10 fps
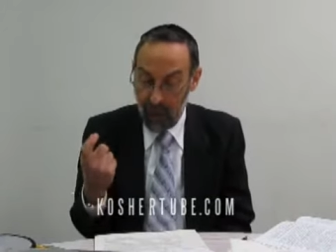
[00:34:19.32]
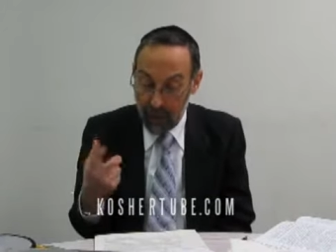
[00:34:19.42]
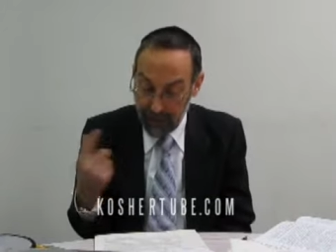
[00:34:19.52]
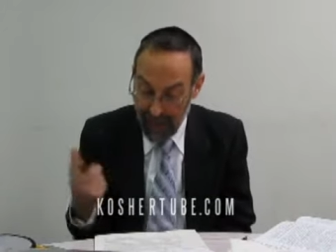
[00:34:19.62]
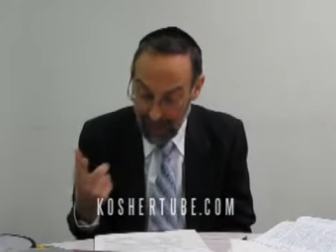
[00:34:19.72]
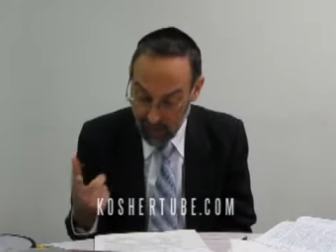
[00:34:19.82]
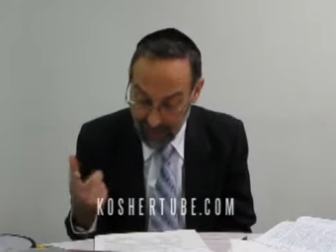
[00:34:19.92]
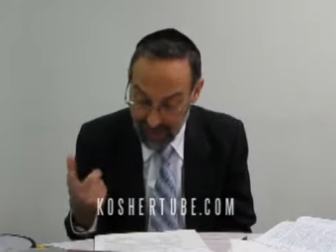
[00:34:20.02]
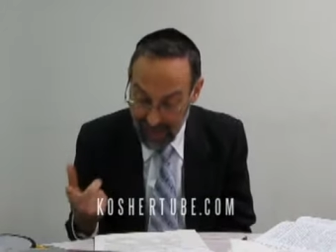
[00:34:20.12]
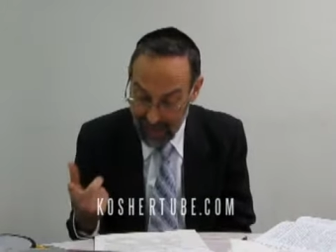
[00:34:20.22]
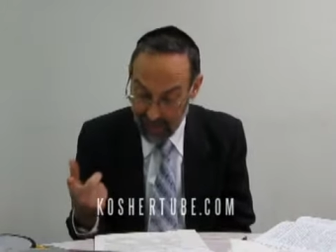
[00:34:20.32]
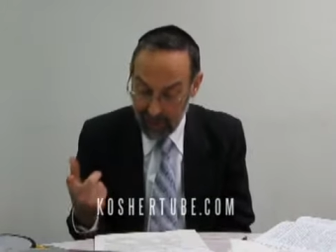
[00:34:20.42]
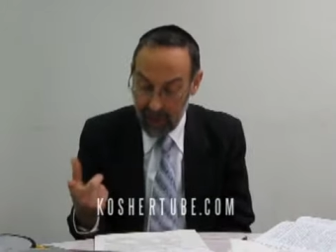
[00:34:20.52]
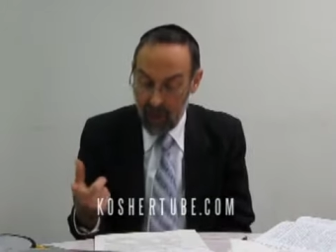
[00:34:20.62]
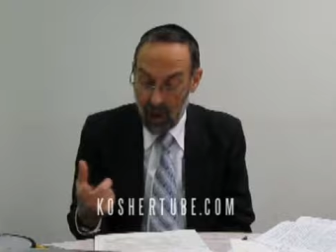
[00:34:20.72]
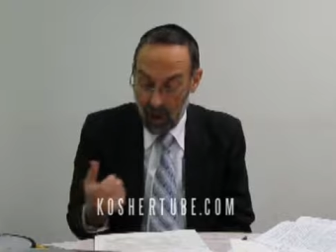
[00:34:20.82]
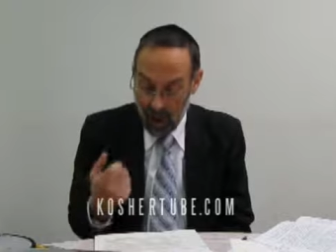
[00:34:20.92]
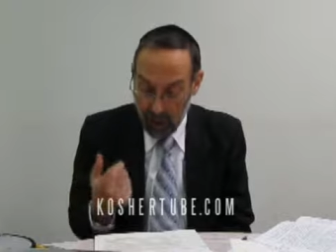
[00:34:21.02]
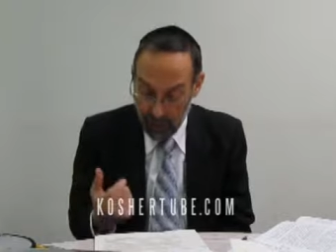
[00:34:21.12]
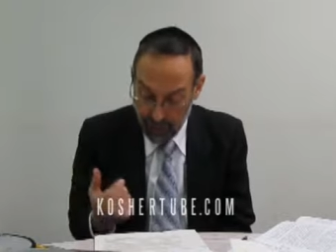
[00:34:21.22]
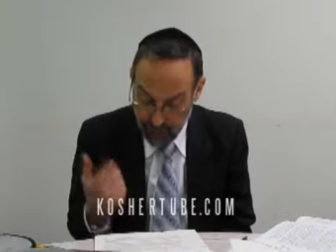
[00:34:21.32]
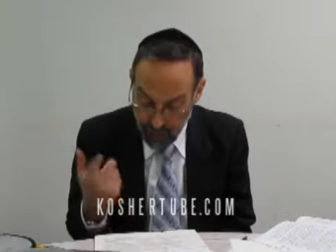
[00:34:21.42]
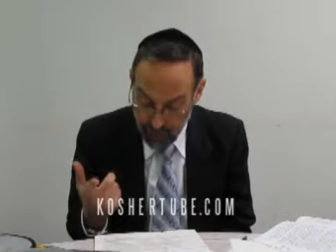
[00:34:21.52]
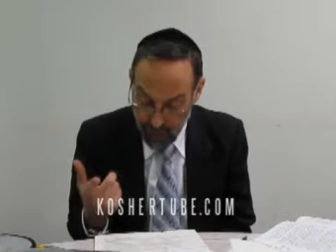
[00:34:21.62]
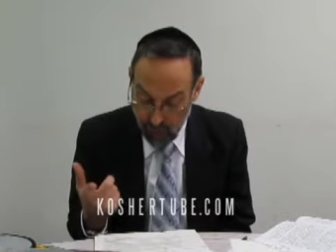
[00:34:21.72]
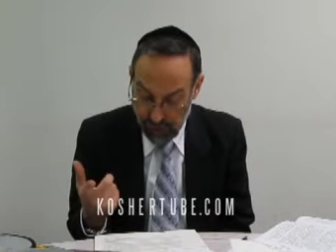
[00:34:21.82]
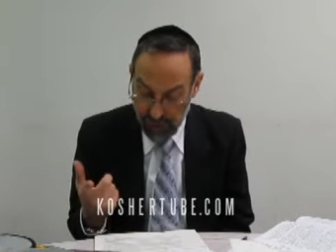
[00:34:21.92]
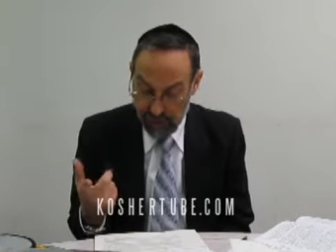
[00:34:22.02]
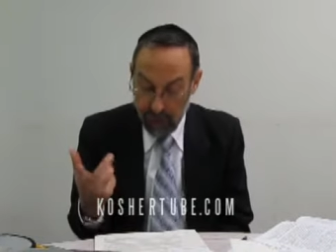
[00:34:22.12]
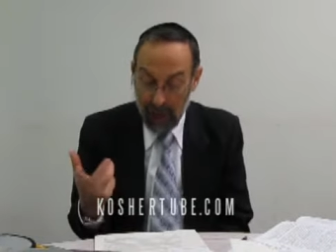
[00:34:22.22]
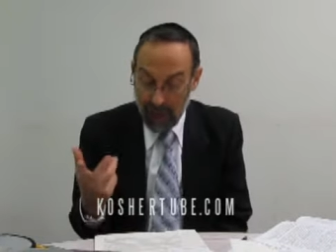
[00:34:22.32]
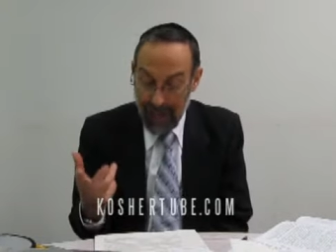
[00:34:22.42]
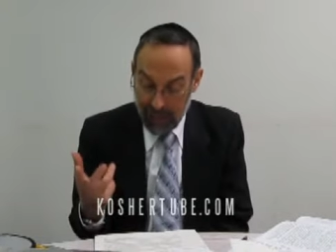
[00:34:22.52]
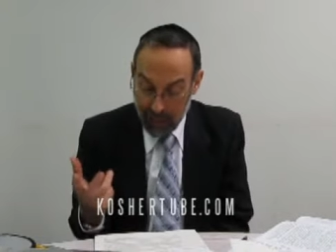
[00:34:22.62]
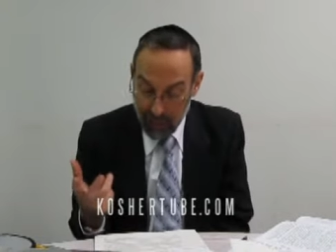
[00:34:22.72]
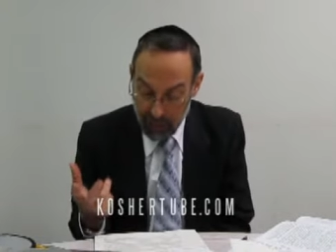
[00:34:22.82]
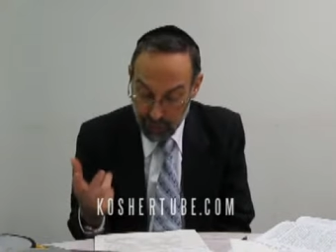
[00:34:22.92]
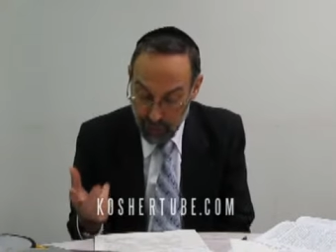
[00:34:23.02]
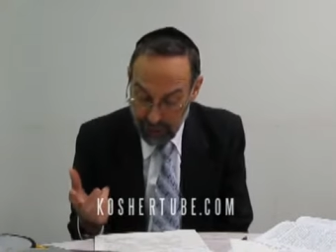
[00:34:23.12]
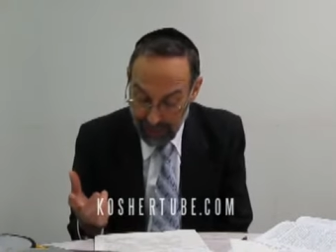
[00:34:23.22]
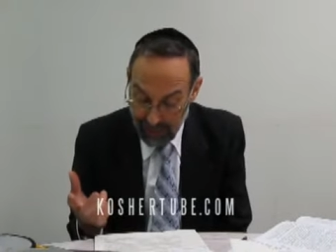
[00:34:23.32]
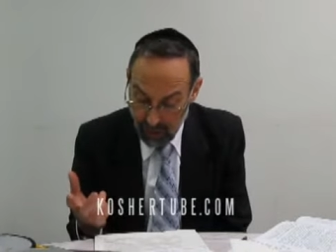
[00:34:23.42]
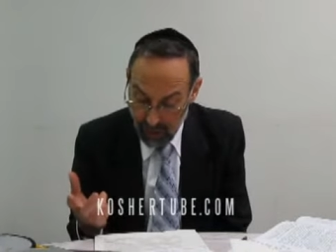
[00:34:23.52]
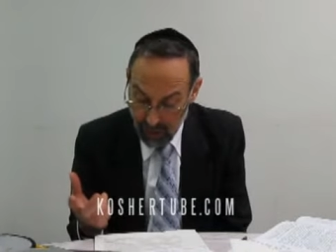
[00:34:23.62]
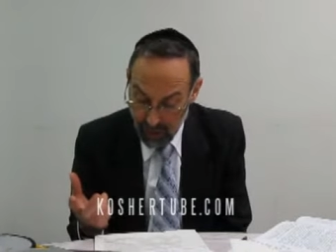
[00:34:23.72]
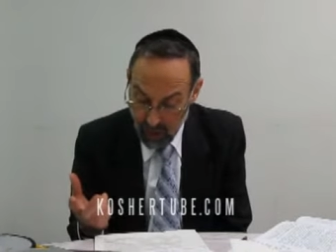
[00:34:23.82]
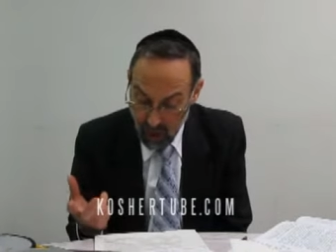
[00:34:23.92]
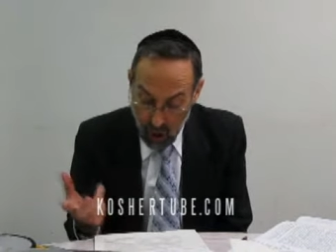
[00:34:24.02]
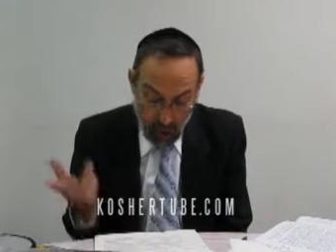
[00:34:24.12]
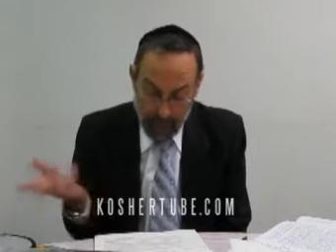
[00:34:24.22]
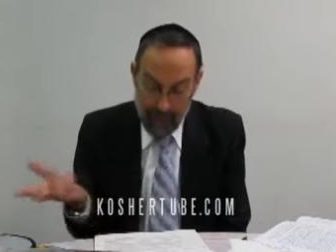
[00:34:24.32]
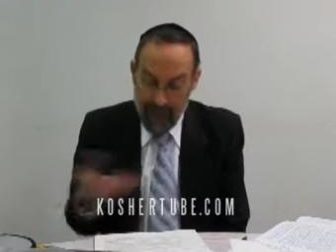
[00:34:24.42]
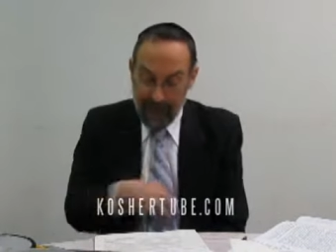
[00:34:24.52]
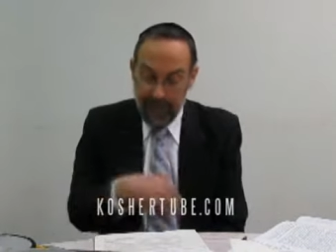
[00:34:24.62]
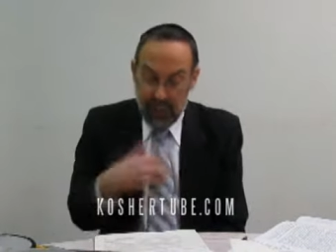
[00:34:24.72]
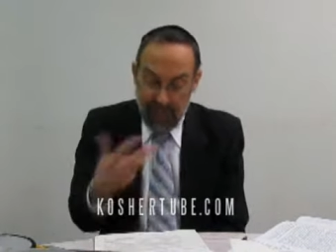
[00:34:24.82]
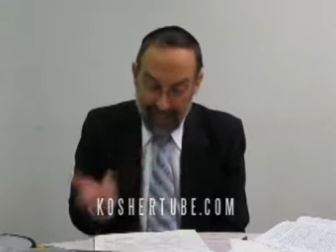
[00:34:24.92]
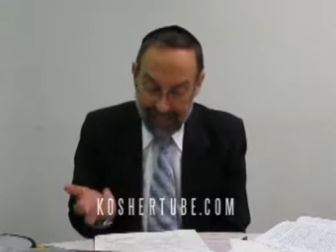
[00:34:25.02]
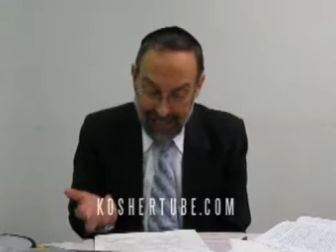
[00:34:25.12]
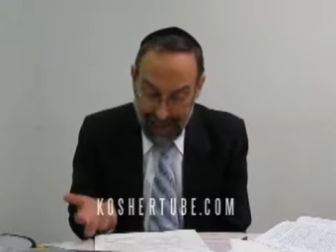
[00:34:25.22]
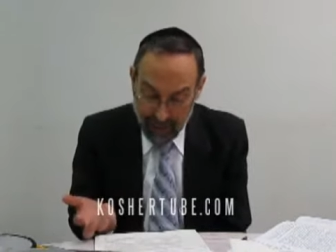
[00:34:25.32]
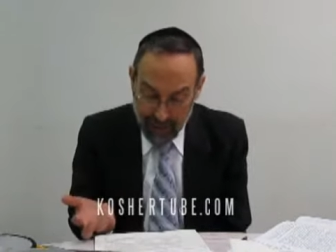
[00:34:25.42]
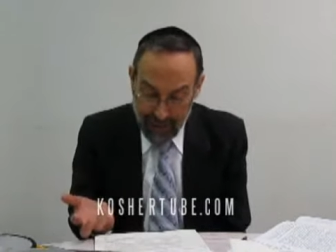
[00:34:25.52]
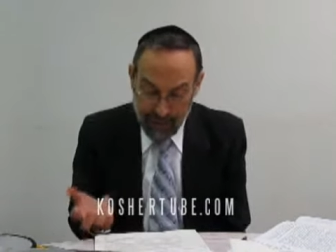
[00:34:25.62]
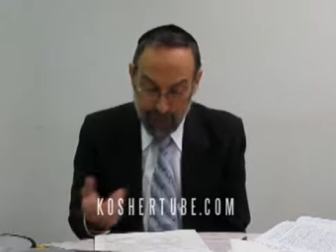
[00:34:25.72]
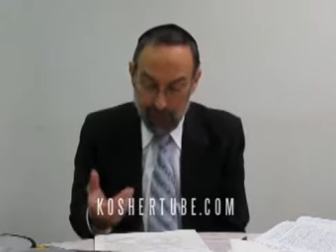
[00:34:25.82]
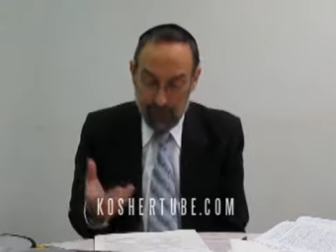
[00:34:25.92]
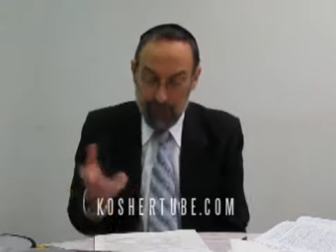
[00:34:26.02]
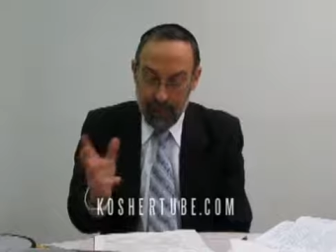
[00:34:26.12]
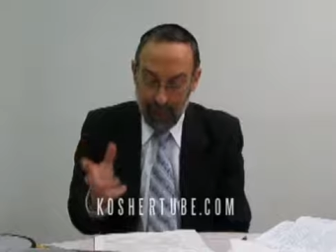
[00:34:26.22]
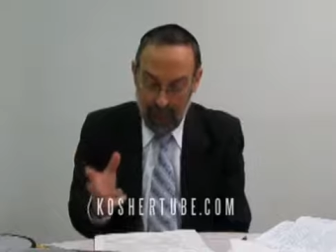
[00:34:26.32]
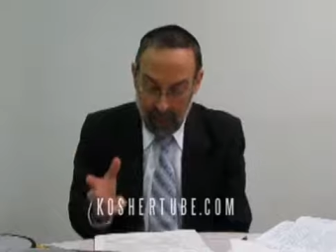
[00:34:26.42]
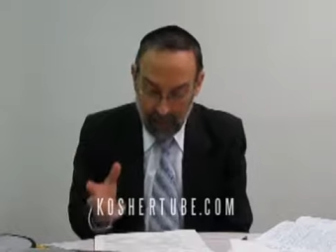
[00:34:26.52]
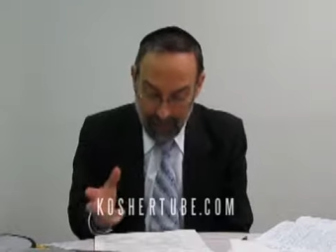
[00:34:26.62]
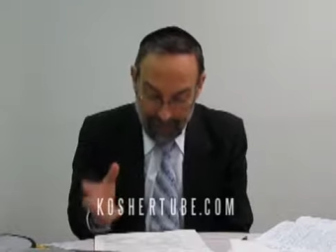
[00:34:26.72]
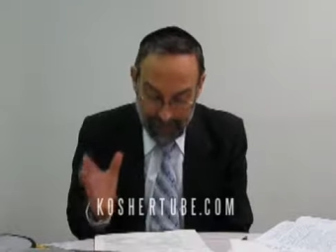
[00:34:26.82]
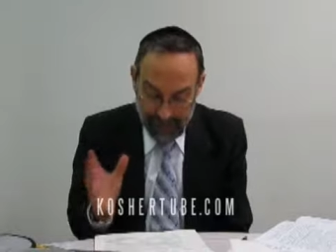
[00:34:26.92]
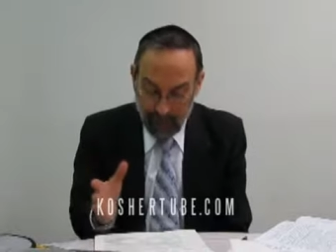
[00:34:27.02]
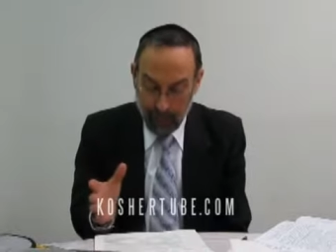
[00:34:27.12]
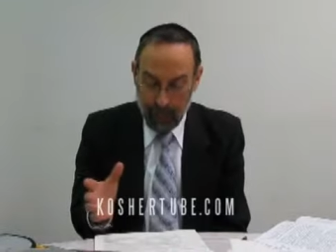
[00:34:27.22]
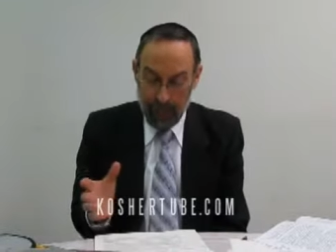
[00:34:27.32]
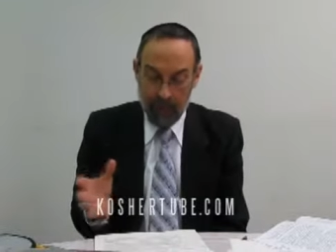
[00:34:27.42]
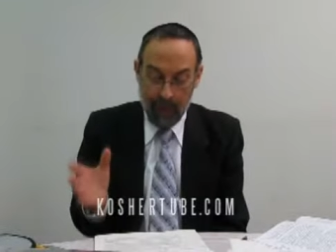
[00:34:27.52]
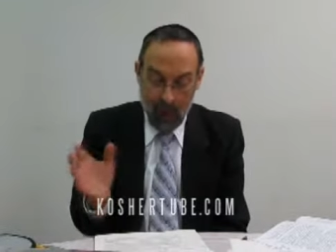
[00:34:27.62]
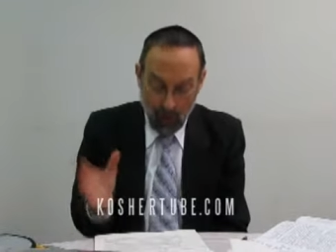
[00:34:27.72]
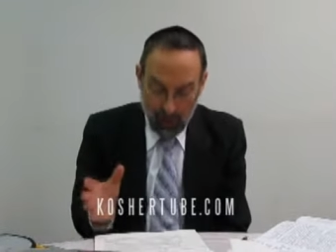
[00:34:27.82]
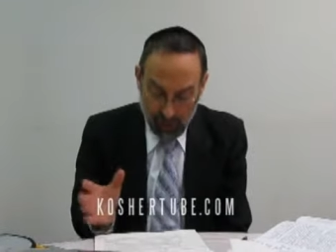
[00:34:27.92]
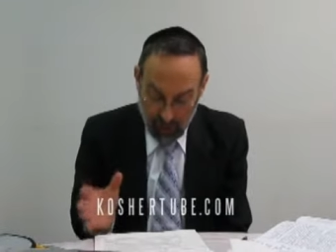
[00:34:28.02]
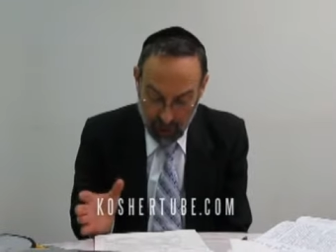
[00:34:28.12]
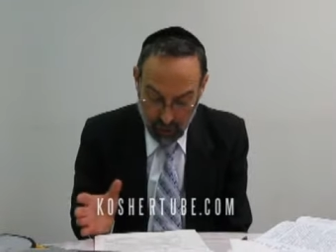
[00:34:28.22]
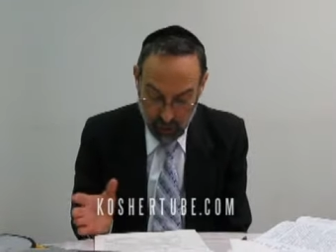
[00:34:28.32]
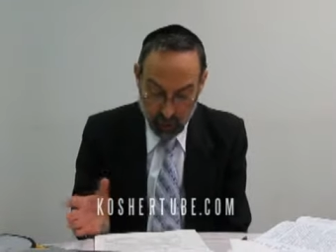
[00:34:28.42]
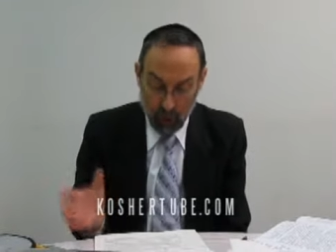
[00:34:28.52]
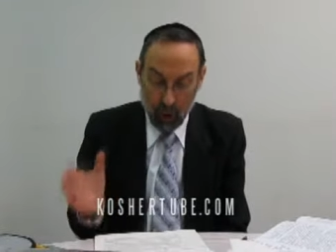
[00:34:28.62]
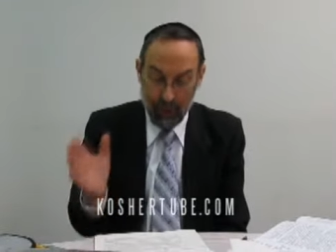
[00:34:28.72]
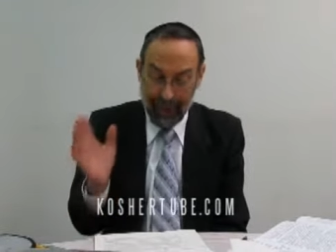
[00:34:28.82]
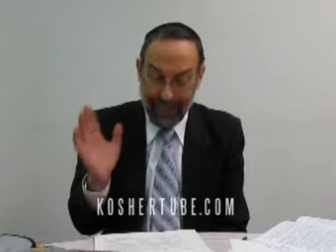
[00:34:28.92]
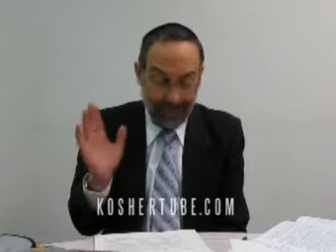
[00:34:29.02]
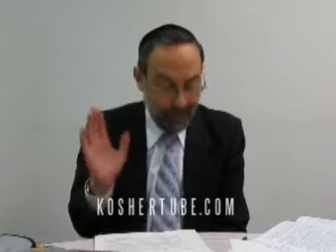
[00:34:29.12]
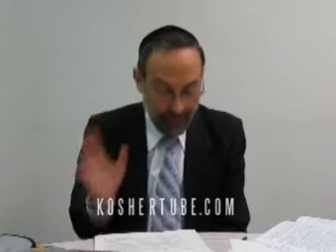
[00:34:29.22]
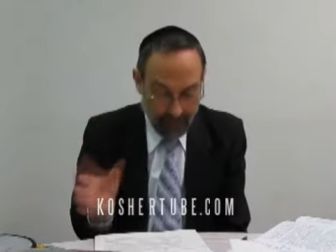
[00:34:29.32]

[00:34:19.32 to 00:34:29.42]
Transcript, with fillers: following the death of, of Yosef's biological mother Rachel. The Ramban rejects that outright because Bilhah and Zilpah, both shvachos, were already